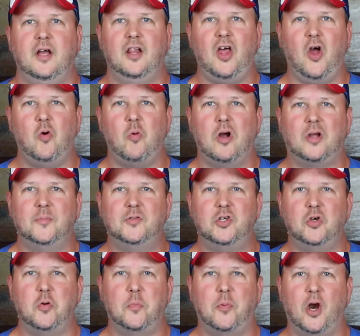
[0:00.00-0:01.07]
Hello, welcome
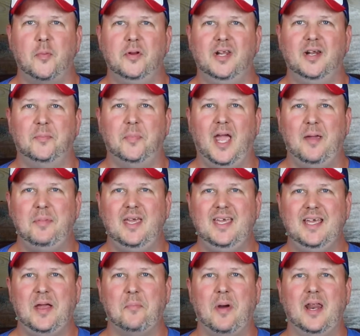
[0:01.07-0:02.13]
to Bourbon and a
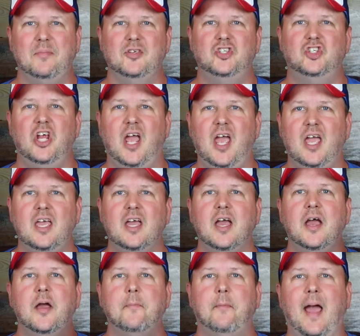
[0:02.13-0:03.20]
Baby. My name is Jay.
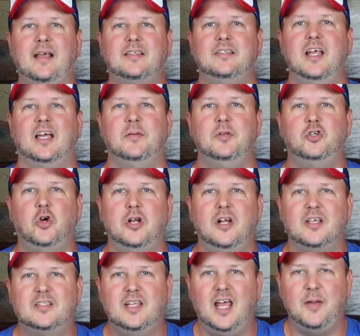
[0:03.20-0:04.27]
Max is not going to be joining
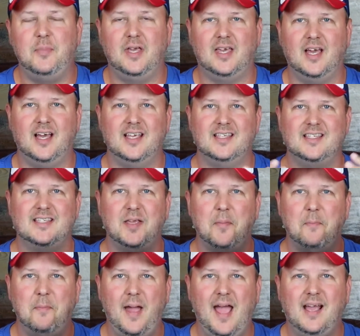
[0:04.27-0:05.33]
us today because
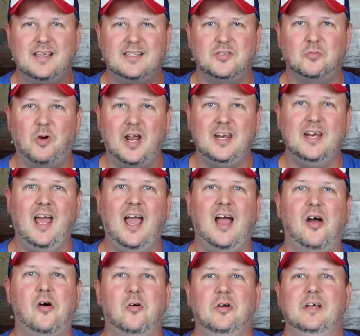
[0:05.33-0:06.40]
Max right
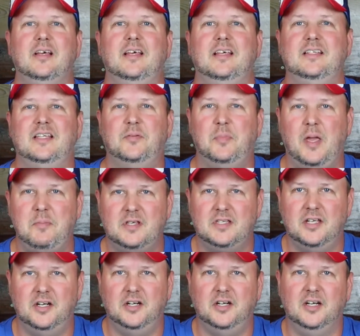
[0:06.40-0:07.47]
now is at the
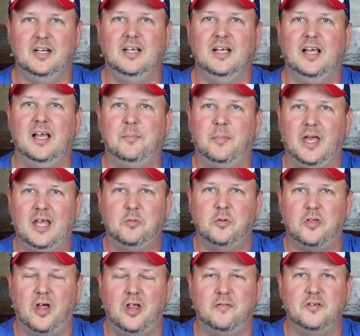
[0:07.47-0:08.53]
babysitter, playing
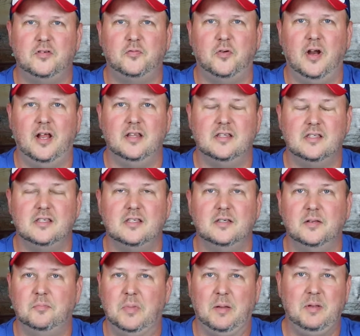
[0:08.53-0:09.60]
with all of his friends,
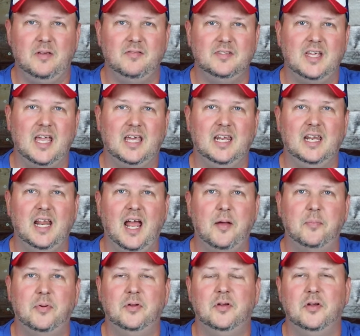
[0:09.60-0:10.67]
maybe even taking a nap.